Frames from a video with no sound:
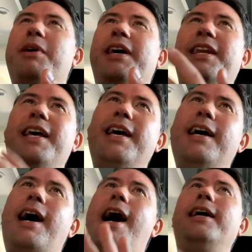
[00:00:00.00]
and
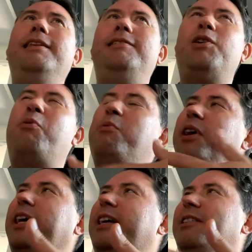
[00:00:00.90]
I don't
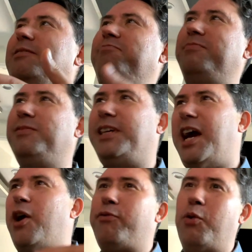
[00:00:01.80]
really
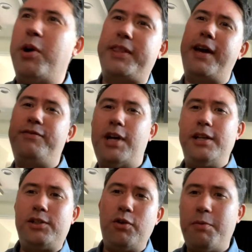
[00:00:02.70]
care for what they've
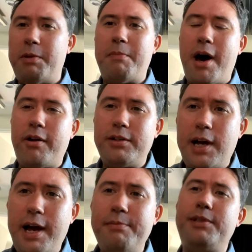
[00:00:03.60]
done to him in modern
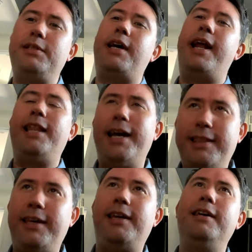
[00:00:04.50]
times, and I like
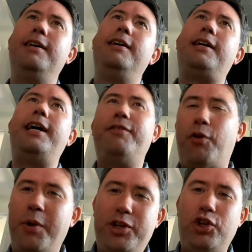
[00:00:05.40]
the kind of
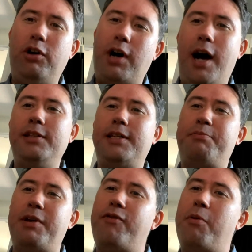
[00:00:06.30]
original
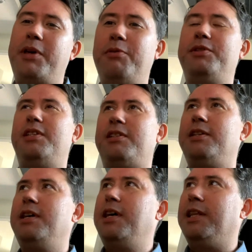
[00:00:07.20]
concept of him. He was this,
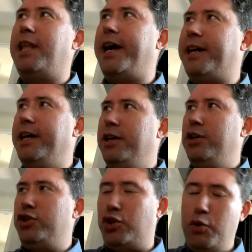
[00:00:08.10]
like,
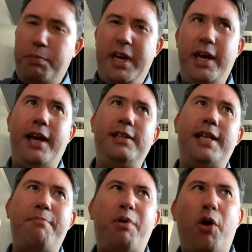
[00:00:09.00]
two beings
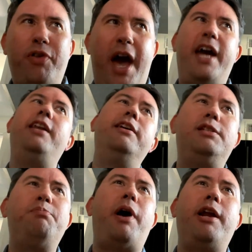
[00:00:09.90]
that both hated
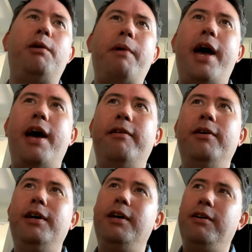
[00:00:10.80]
Spider-Man
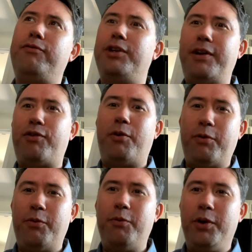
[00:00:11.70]
for different
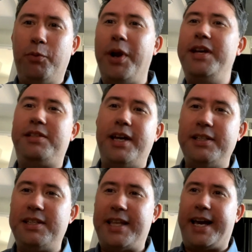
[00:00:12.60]

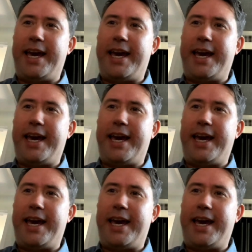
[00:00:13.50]
reasons that